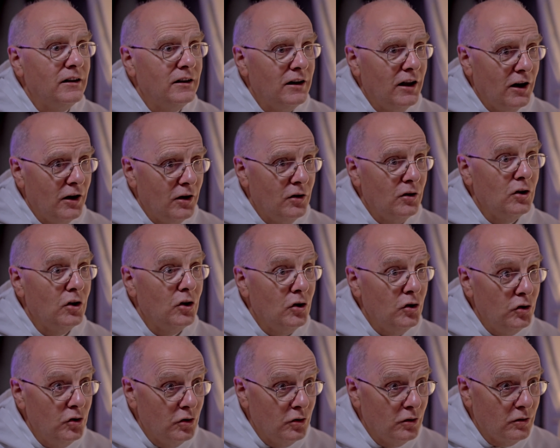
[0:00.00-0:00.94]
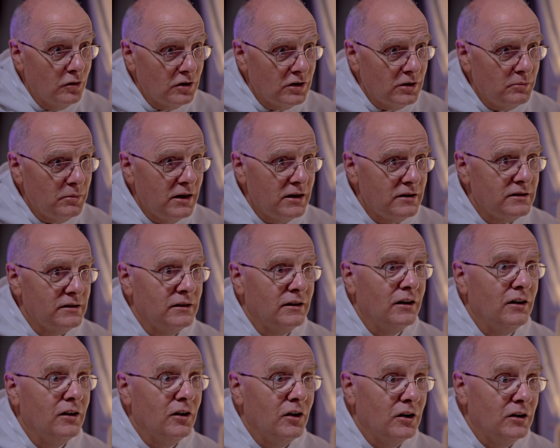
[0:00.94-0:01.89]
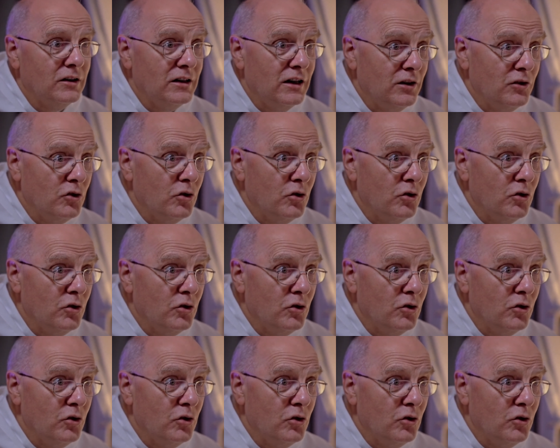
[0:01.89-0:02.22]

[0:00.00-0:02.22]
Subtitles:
"Now you go to prison until